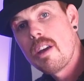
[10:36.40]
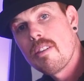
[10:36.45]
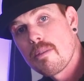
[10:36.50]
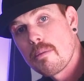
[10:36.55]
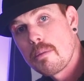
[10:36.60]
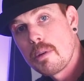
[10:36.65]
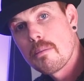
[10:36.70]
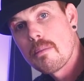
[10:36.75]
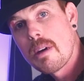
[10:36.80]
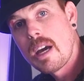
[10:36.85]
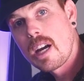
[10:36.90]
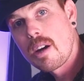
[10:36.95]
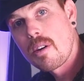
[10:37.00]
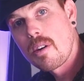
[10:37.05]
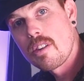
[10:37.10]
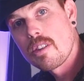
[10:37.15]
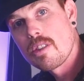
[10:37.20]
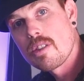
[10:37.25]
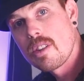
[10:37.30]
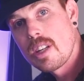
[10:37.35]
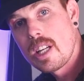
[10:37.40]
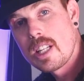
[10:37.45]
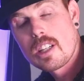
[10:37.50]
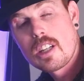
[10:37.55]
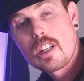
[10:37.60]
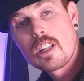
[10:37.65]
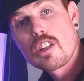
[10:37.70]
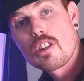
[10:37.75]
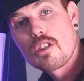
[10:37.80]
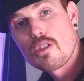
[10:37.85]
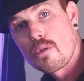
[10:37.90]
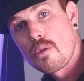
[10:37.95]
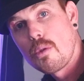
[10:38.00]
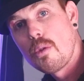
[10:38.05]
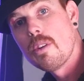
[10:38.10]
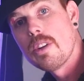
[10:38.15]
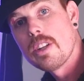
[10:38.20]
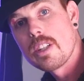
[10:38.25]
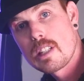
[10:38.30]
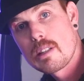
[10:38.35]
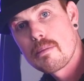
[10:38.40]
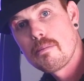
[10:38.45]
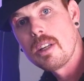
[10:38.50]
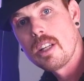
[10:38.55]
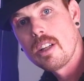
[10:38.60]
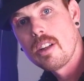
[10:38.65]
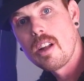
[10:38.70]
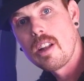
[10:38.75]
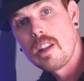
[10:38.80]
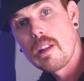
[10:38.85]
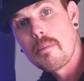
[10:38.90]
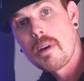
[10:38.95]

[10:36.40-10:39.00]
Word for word: from your background. So that's gonna control the spill on the